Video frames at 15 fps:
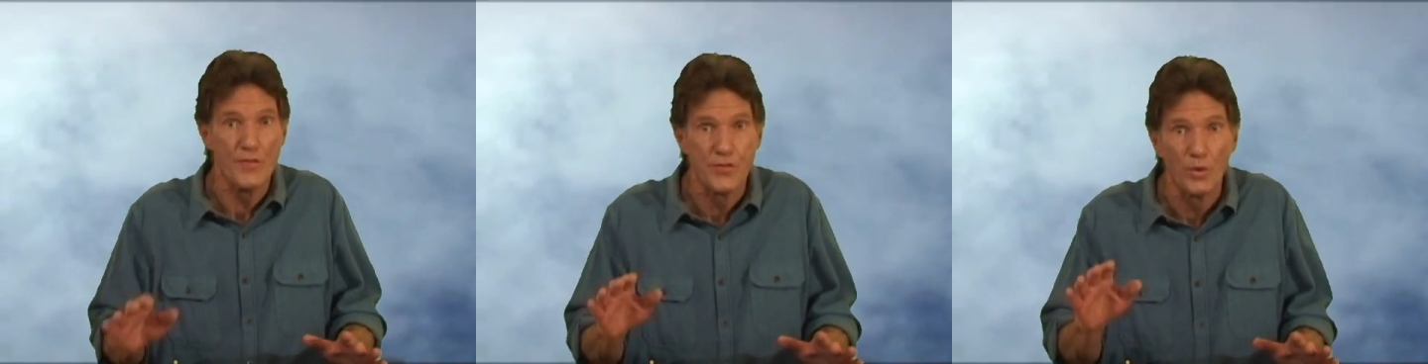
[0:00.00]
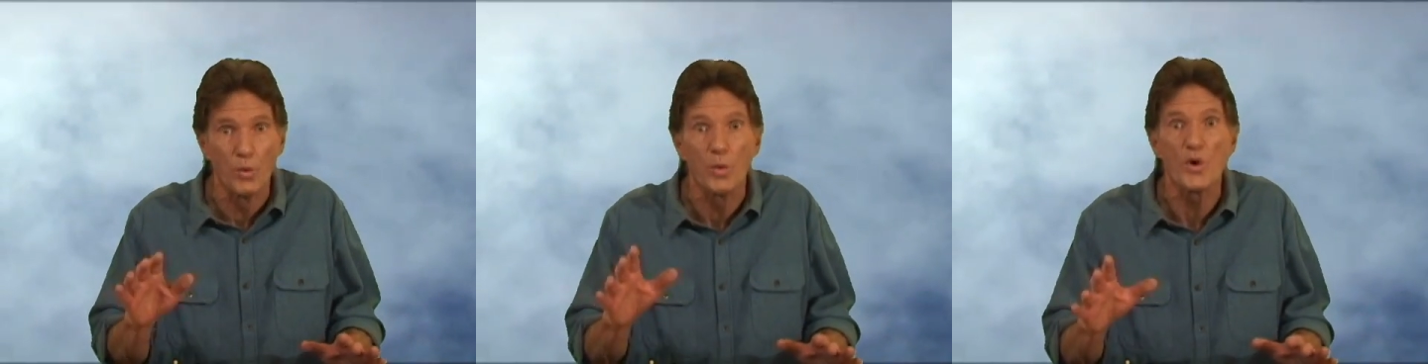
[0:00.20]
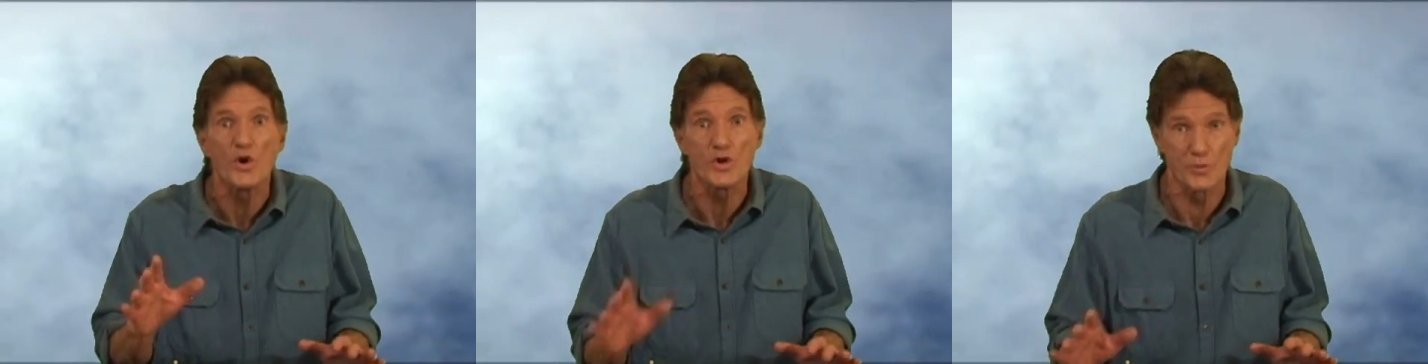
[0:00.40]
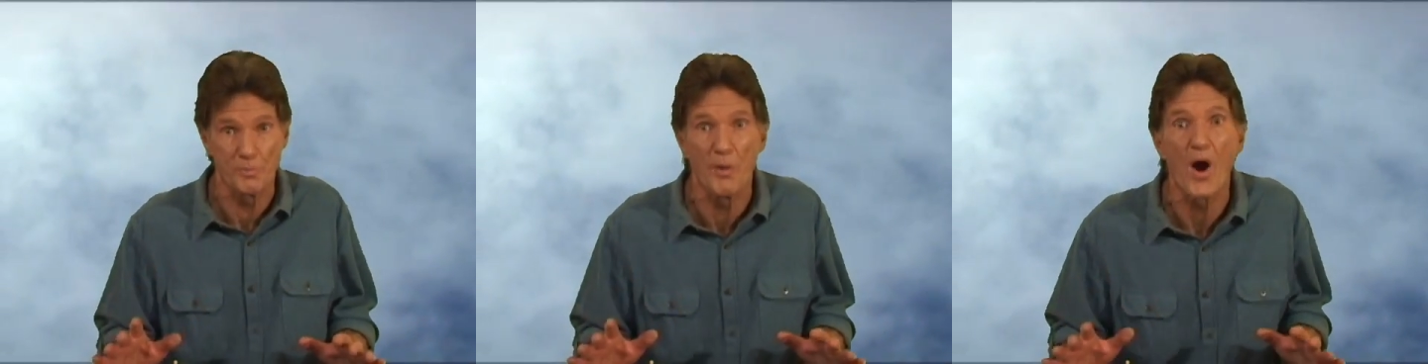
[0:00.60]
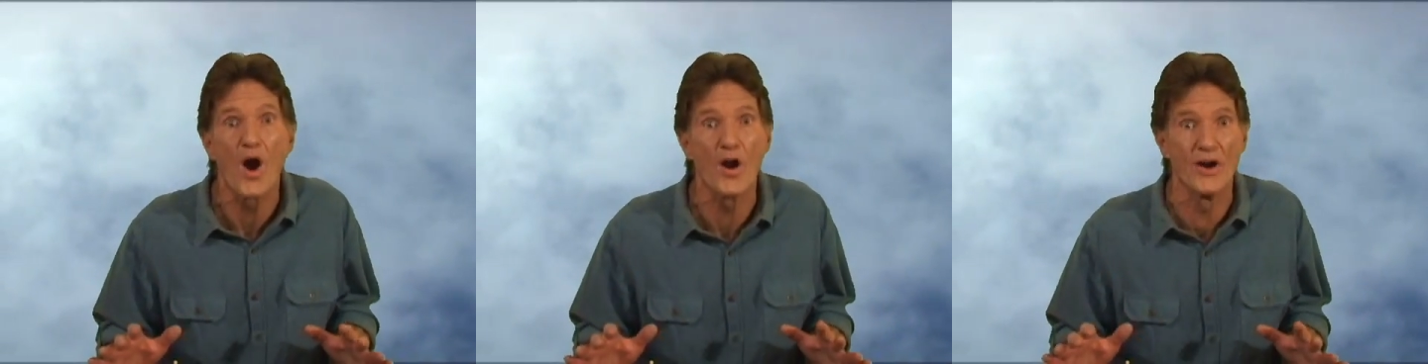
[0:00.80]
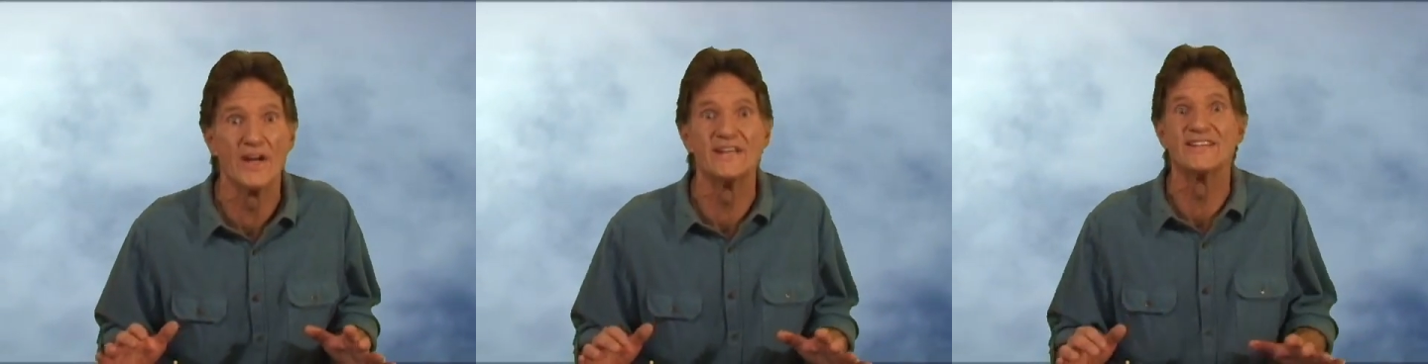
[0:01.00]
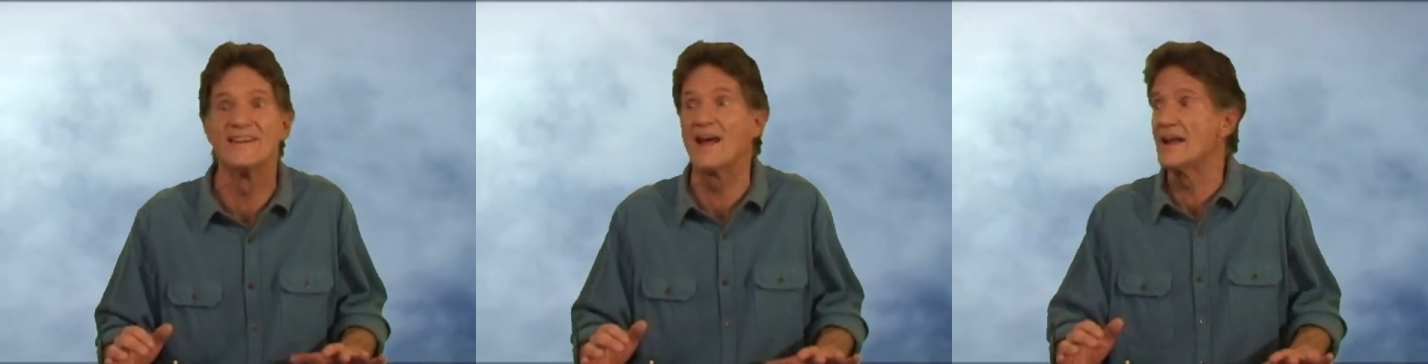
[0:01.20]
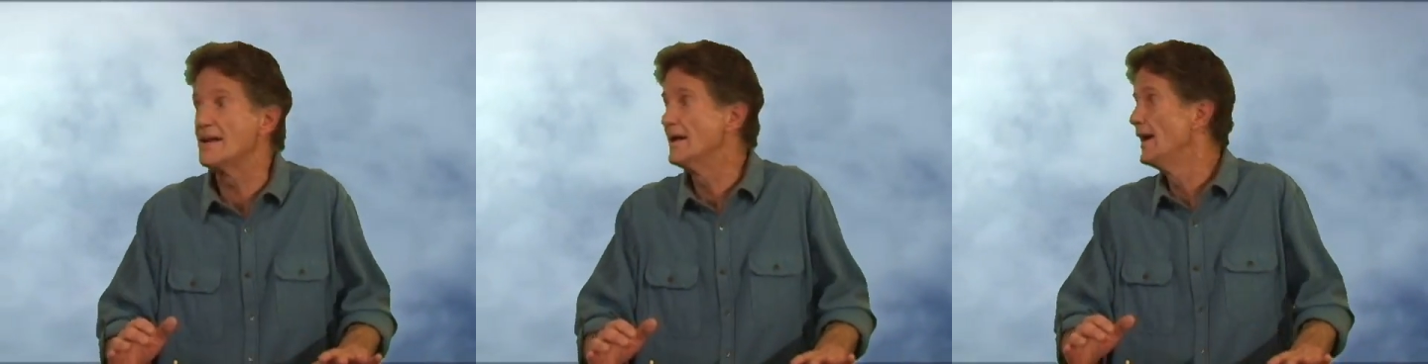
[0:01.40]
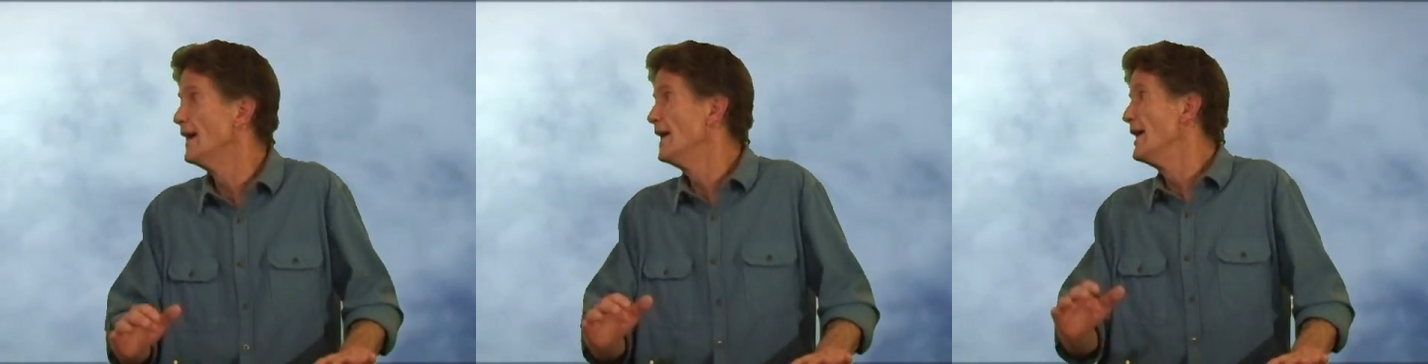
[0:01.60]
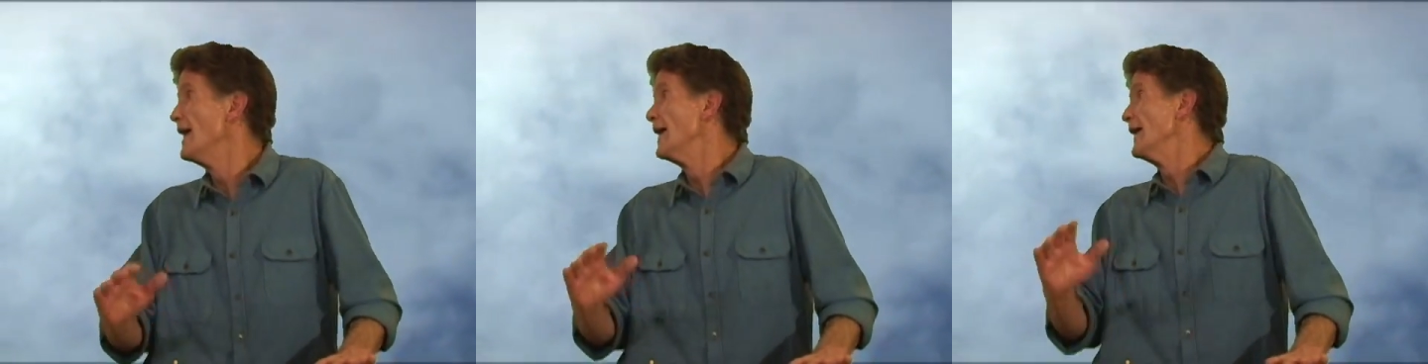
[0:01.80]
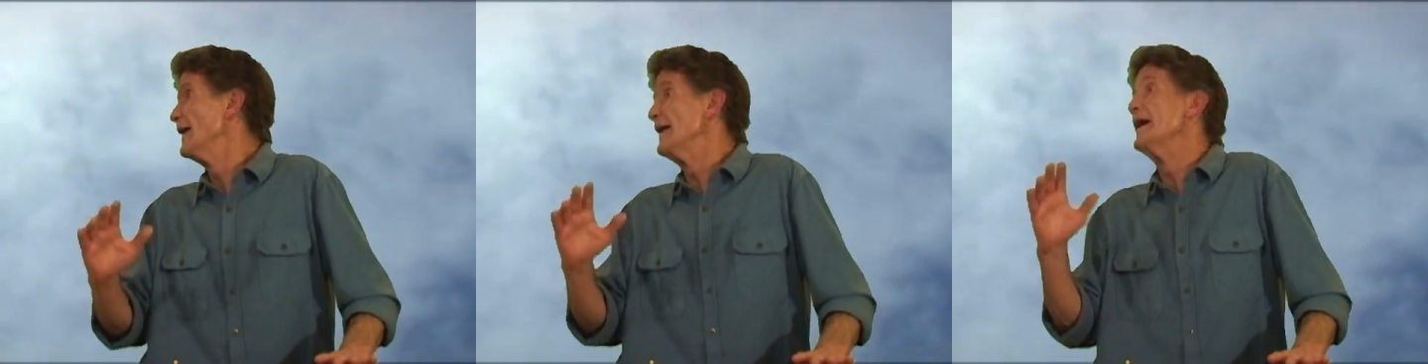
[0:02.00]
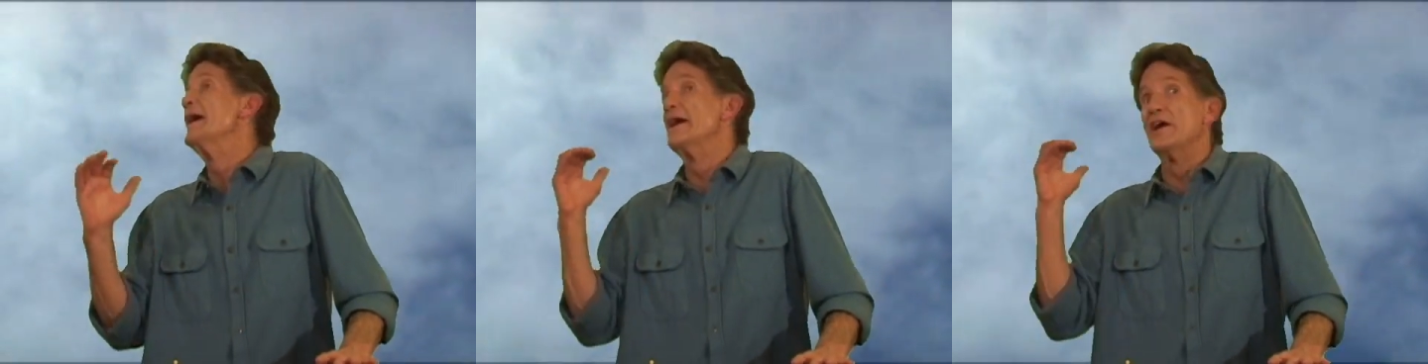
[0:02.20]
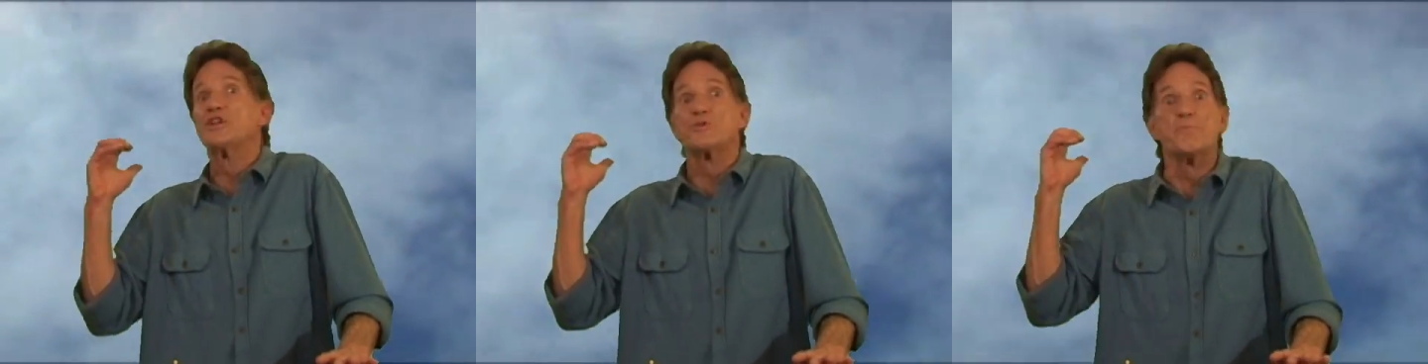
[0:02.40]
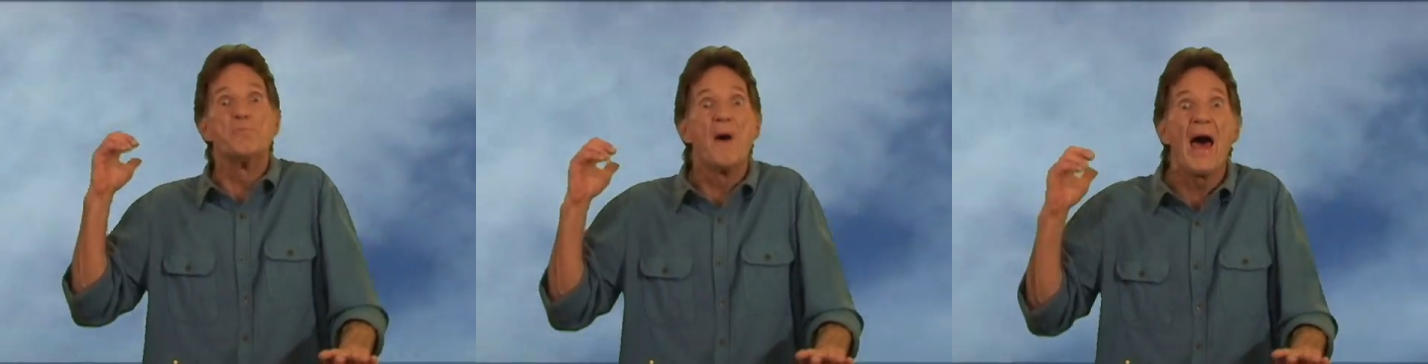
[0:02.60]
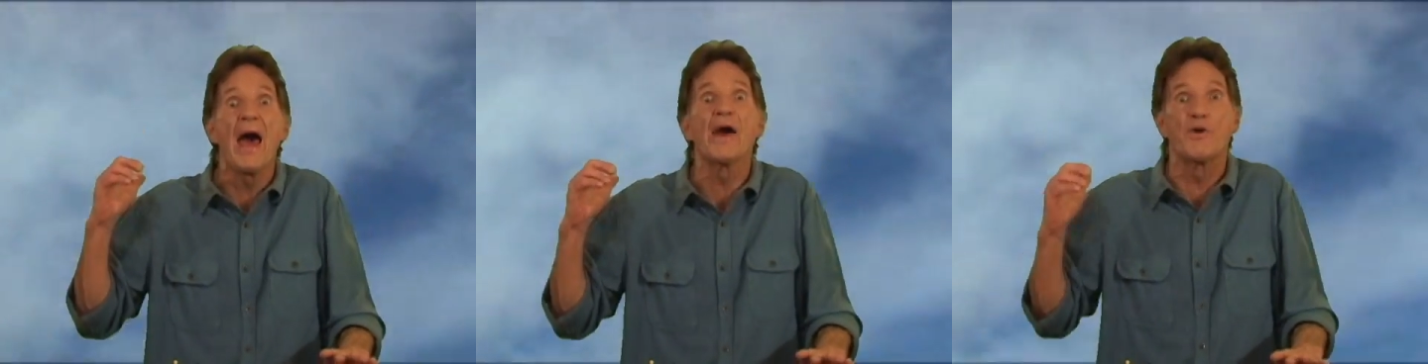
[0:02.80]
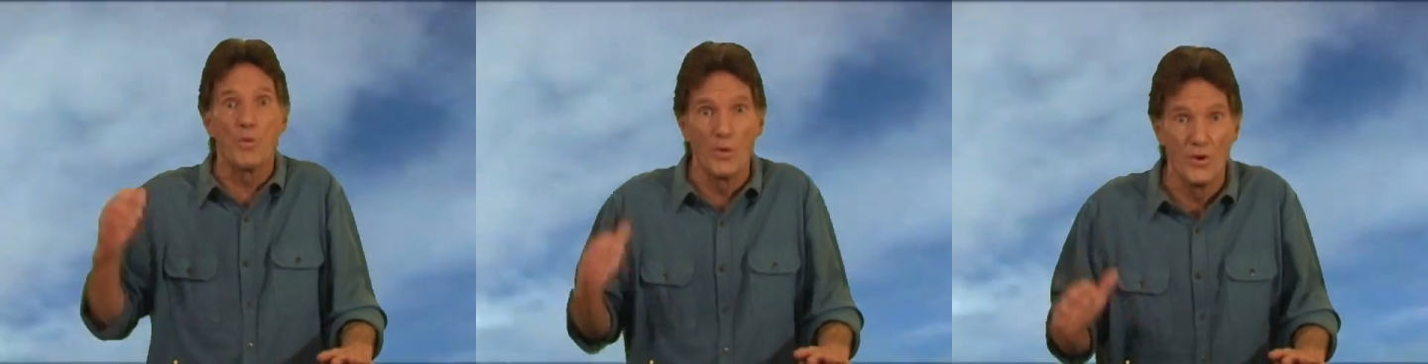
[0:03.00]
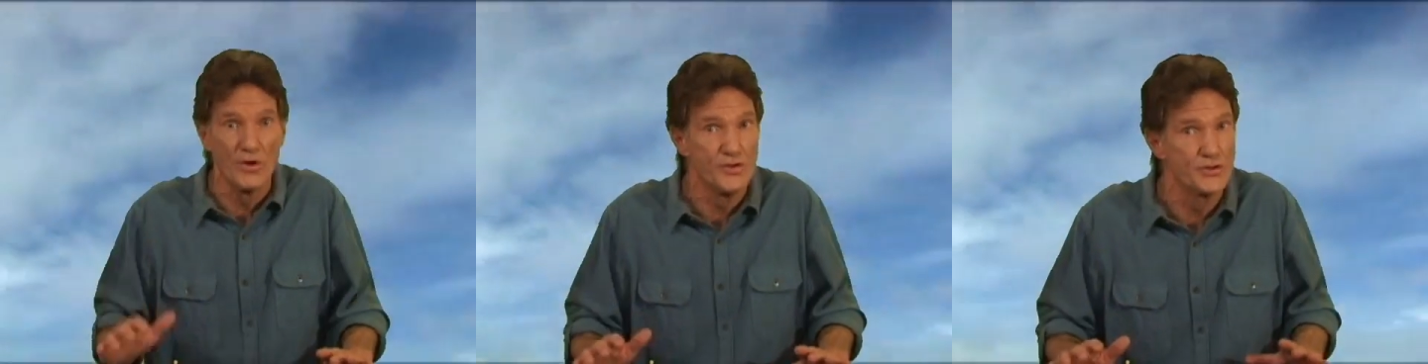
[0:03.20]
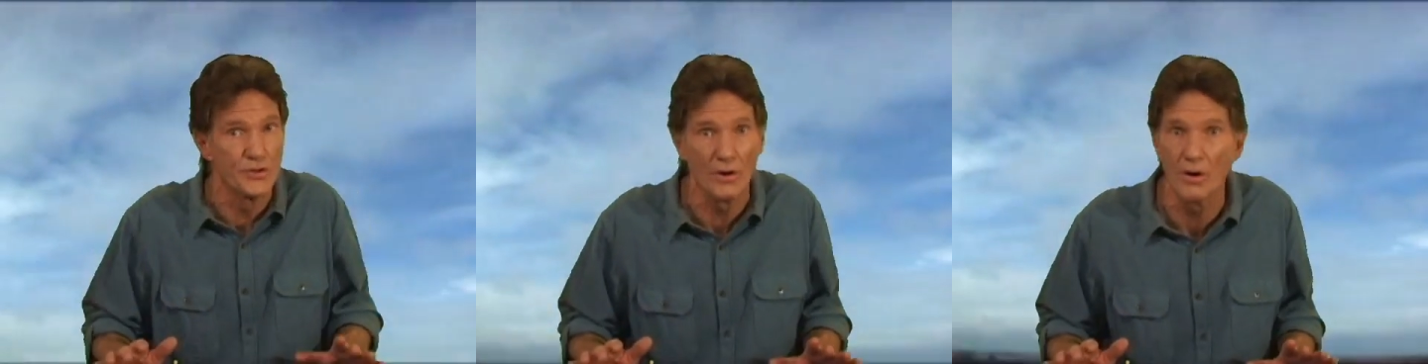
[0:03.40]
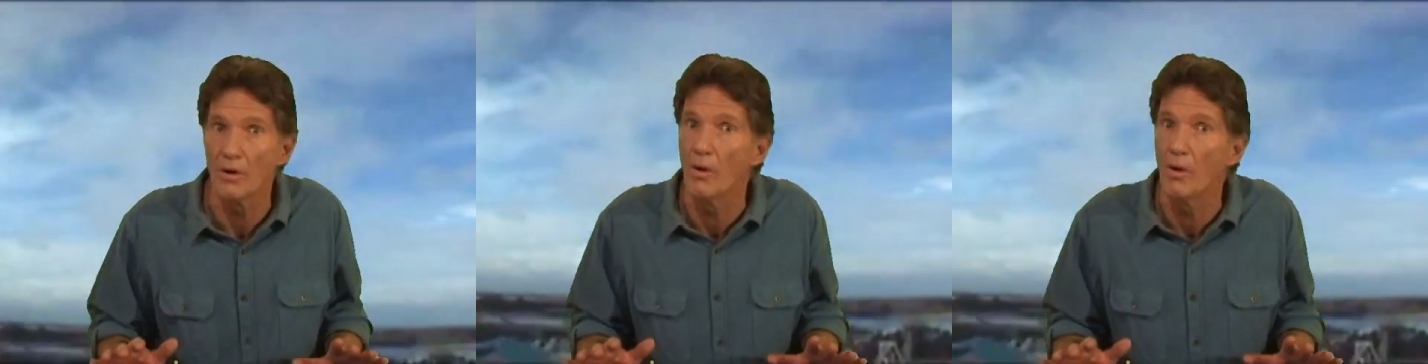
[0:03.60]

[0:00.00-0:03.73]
the worst part is that it's backwards.